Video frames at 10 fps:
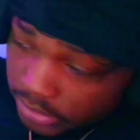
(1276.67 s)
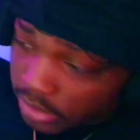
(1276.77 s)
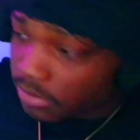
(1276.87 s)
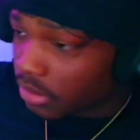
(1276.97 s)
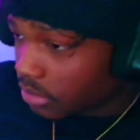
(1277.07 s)

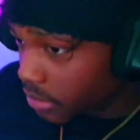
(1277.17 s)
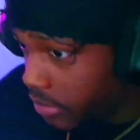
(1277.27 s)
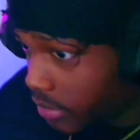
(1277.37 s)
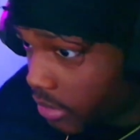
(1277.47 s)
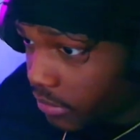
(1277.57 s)
bro?
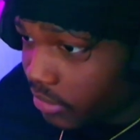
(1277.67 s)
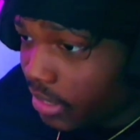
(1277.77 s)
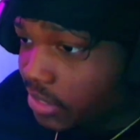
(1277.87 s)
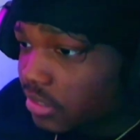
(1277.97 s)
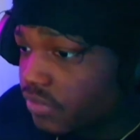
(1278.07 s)
Before I
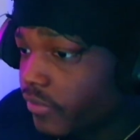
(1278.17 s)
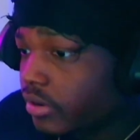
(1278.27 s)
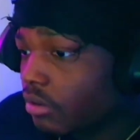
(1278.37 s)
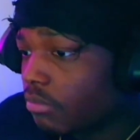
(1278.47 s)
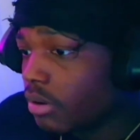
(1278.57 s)
end this
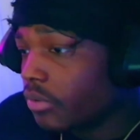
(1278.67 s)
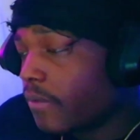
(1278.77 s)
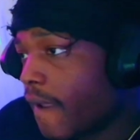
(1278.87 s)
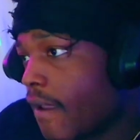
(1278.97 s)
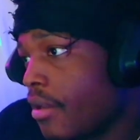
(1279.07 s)
video, bro.
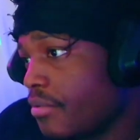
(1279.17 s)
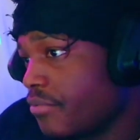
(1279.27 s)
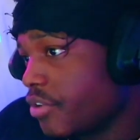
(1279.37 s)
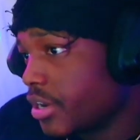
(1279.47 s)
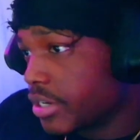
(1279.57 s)

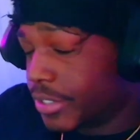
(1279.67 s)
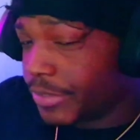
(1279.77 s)
Friga,